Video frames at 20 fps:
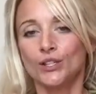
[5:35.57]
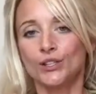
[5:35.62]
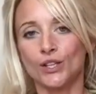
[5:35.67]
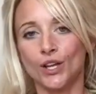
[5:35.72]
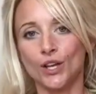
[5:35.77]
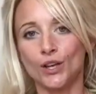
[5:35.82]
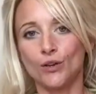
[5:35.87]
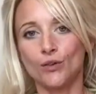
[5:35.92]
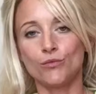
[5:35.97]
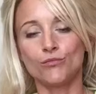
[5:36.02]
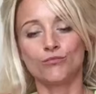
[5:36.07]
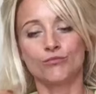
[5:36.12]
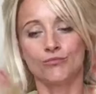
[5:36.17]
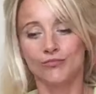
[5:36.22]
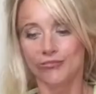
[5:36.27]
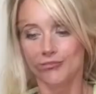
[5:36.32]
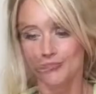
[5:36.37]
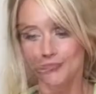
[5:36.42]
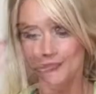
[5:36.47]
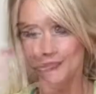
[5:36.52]
So the
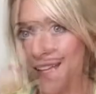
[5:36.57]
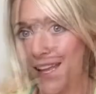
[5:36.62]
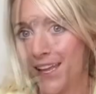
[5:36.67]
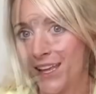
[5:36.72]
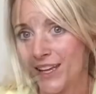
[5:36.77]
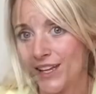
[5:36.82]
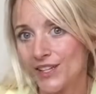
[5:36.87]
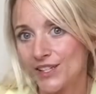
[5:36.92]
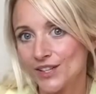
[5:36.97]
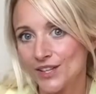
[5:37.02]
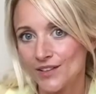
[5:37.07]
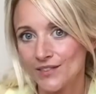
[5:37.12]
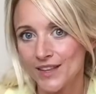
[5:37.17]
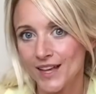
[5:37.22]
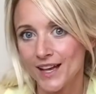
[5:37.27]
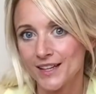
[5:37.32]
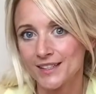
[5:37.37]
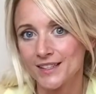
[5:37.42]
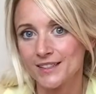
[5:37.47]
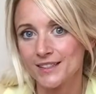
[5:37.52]
next stage of the
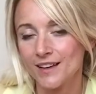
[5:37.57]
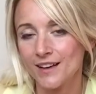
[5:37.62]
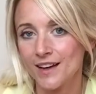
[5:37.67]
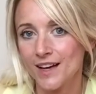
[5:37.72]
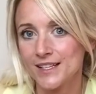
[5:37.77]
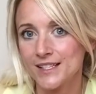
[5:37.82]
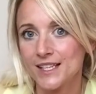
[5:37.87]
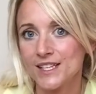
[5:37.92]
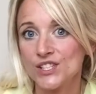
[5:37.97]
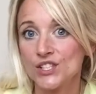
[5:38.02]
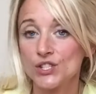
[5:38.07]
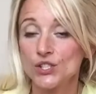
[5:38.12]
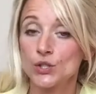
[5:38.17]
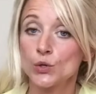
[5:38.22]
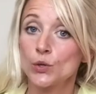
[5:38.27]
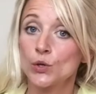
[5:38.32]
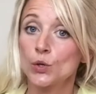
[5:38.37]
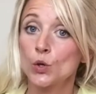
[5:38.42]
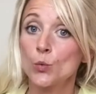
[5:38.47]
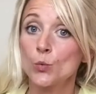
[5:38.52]
exercise is
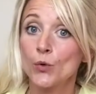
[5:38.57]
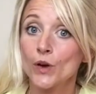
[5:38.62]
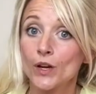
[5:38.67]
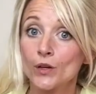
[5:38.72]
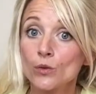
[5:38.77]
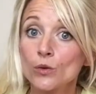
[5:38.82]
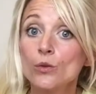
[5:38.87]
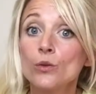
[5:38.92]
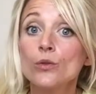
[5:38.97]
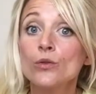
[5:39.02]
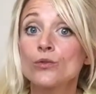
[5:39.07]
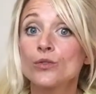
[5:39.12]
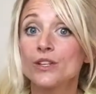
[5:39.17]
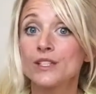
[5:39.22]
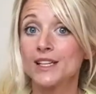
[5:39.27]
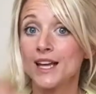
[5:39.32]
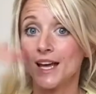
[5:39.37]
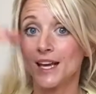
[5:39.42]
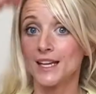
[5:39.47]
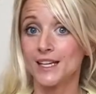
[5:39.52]
to incorporate all
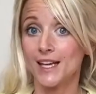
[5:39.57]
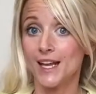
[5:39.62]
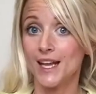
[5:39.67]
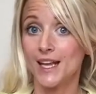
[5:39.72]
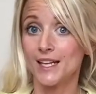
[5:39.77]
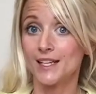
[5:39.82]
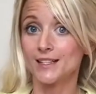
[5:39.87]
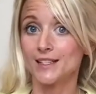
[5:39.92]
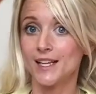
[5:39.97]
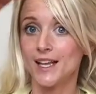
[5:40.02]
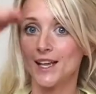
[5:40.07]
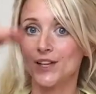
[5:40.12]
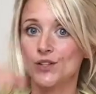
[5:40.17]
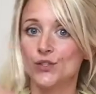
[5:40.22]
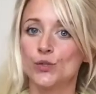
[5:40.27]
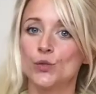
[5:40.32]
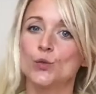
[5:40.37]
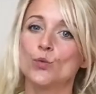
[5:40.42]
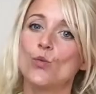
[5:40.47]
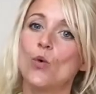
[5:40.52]
three techniques
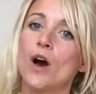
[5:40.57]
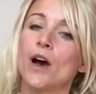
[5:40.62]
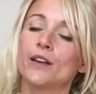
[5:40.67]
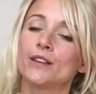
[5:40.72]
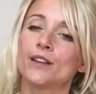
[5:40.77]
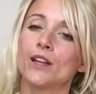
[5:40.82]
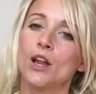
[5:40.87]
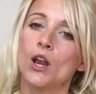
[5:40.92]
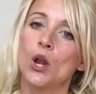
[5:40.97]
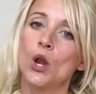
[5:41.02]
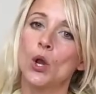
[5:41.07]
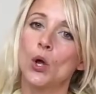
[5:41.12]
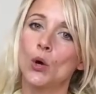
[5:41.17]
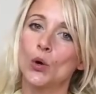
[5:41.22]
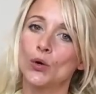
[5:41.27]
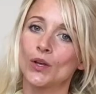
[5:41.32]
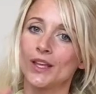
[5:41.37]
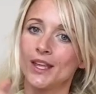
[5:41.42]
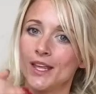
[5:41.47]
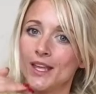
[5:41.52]
into one
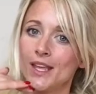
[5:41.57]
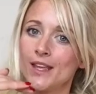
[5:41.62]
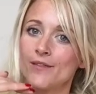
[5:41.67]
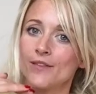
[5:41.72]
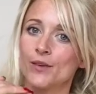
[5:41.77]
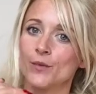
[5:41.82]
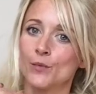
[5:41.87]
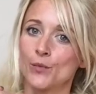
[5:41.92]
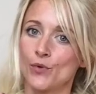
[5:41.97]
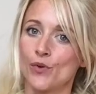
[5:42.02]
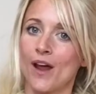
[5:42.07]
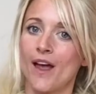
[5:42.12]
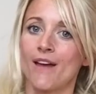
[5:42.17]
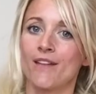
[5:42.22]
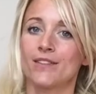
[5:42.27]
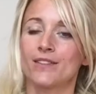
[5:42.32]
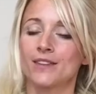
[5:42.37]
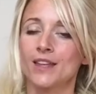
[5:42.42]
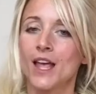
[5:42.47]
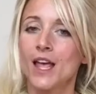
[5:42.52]
long, even breath.
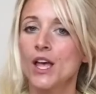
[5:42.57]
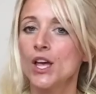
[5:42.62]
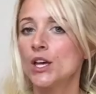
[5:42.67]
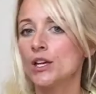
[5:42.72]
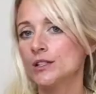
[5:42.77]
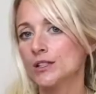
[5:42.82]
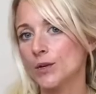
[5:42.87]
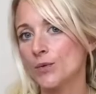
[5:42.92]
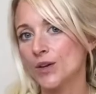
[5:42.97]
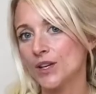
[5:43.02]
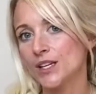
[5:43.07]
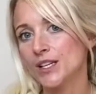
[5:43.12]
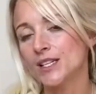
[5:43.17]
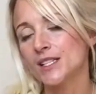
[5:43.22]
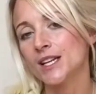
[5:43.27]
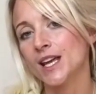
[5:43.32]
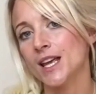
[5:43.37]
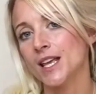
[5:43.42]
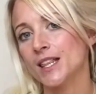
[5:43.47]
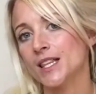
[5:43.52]
So we're going
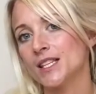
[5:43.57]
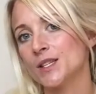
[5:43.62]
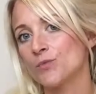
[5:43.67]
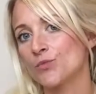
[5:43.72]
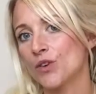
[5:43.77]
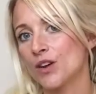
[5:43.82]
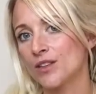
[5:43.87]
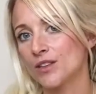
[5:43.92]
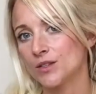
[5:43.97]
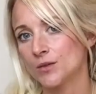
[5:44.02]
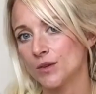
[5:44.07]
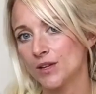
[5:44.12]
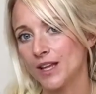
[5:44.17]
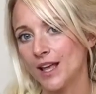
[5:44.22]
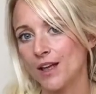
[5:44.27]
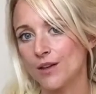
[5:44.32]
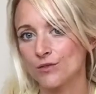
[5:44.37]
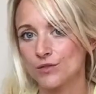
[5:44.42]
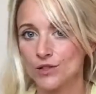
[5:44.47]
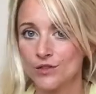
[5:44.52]
to take this breath to a
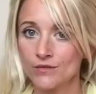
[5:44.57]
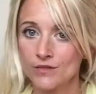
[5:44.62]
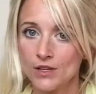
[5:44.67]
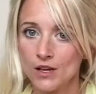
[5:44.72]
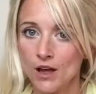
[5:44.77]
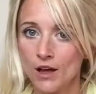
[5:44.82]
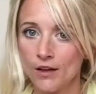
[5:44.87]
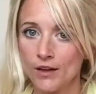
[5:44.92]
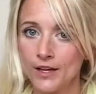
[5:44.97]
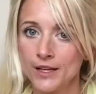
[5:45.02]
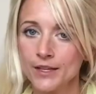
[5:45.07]
count of 9.